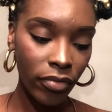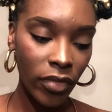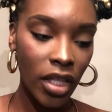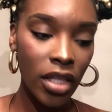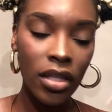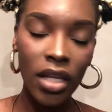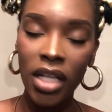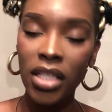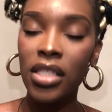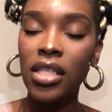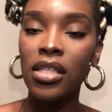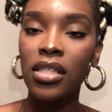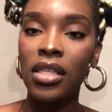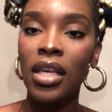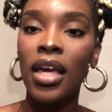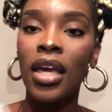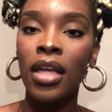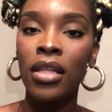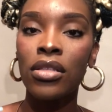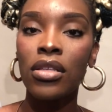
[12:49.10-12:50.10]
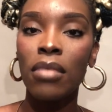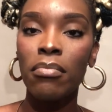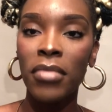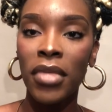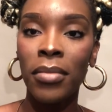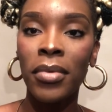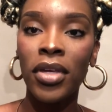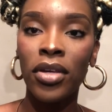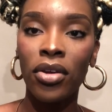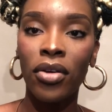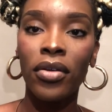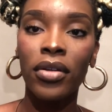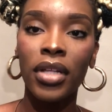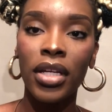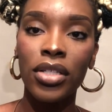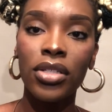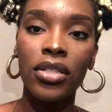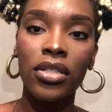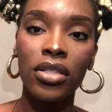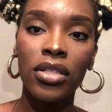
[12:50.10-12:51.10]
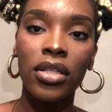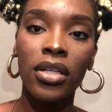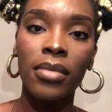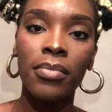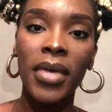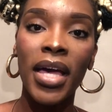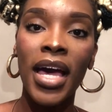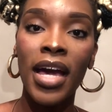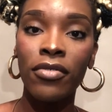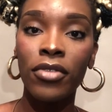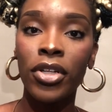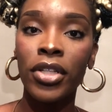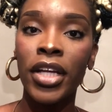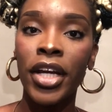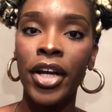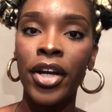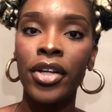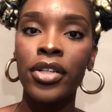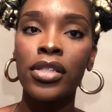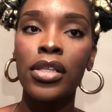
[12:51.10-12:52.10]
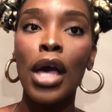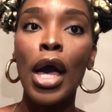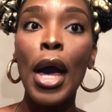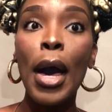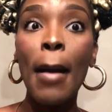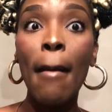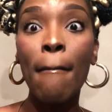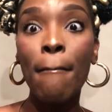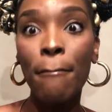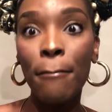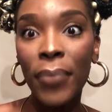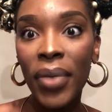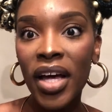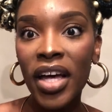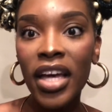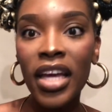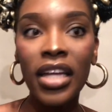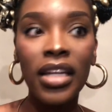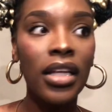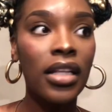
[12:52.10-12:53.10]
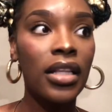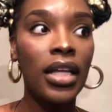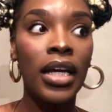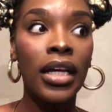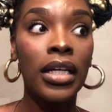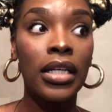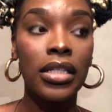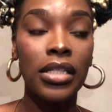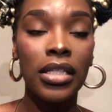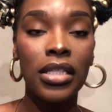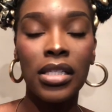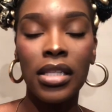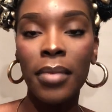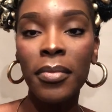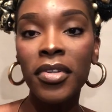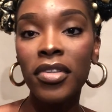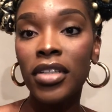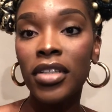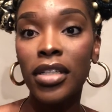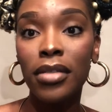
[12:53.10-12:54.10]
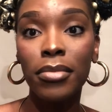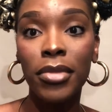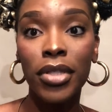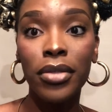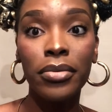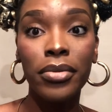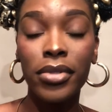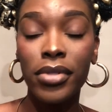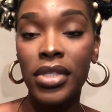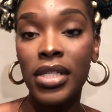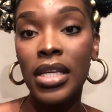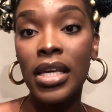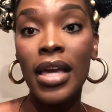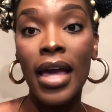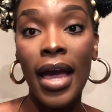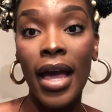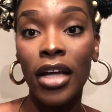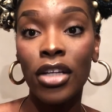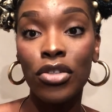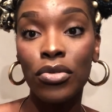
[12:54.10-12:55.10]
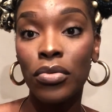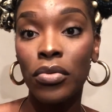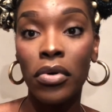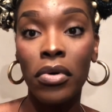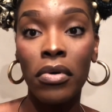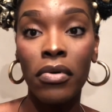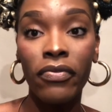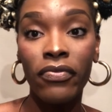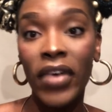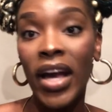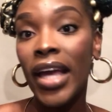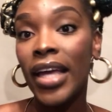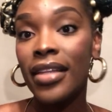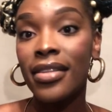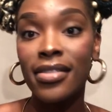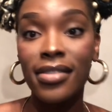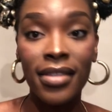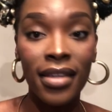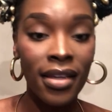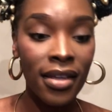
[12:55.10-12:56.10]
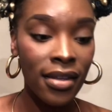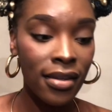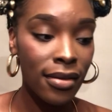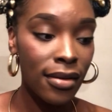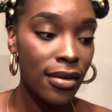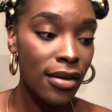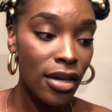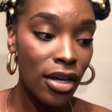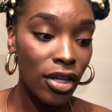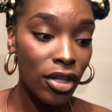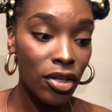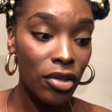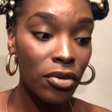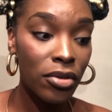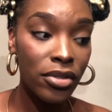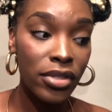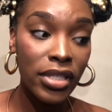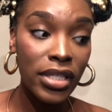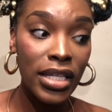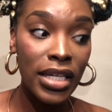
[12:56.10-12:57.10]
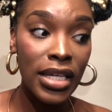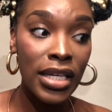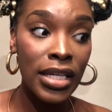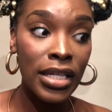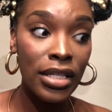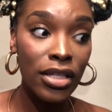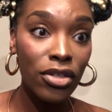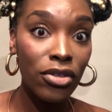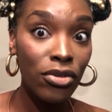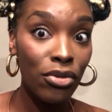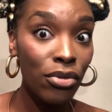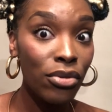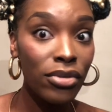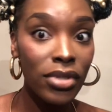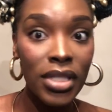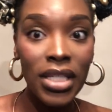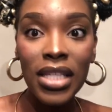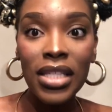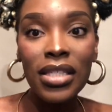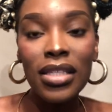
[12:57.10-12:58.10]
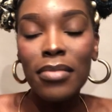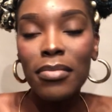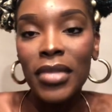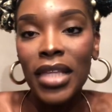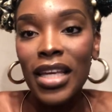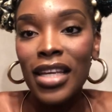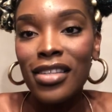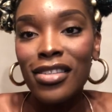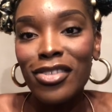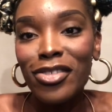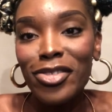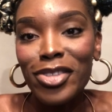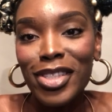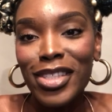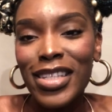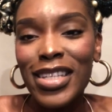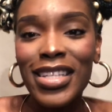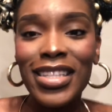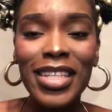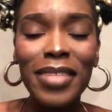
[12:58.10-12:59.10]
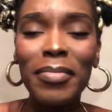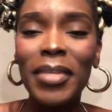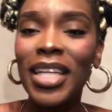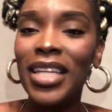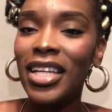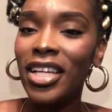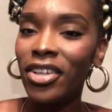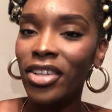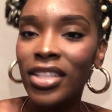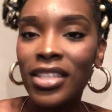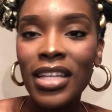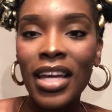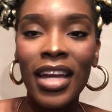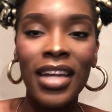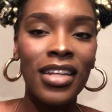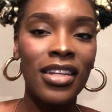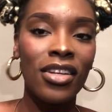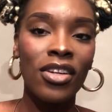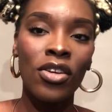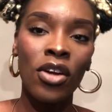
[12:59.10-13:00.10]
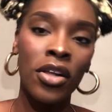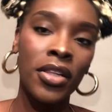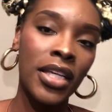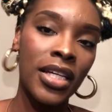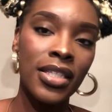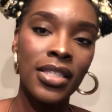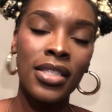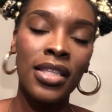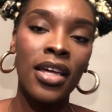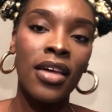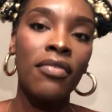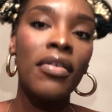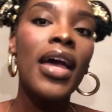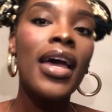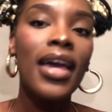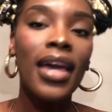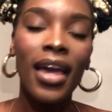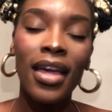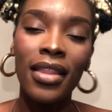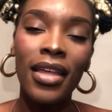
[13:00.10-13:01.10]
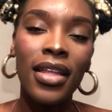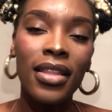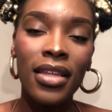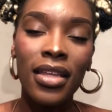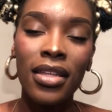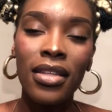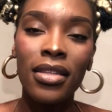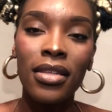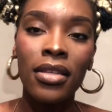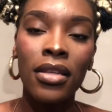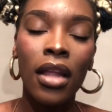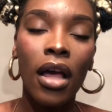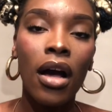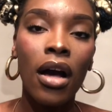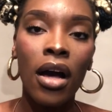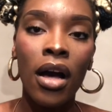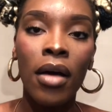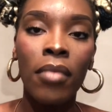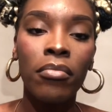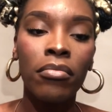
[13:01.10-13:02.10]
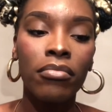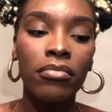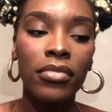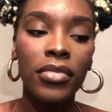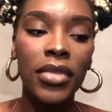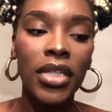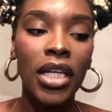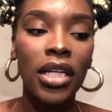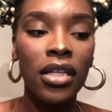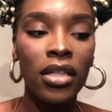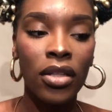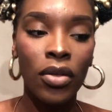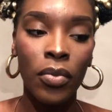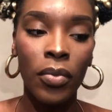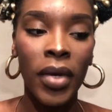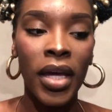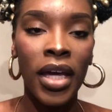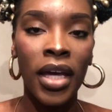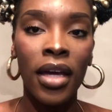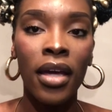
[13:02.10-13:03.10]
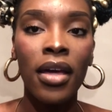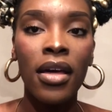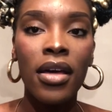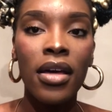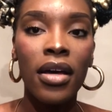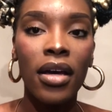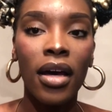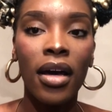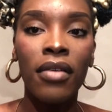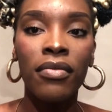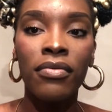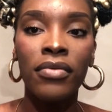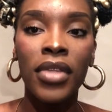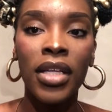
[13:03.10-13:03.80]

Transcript: not to say to mimic your relationship after theirs, but like, some of them you will see actual fights, and you'll see some things, you'll see them get irritated and all that stuff, and that didn't get in the way of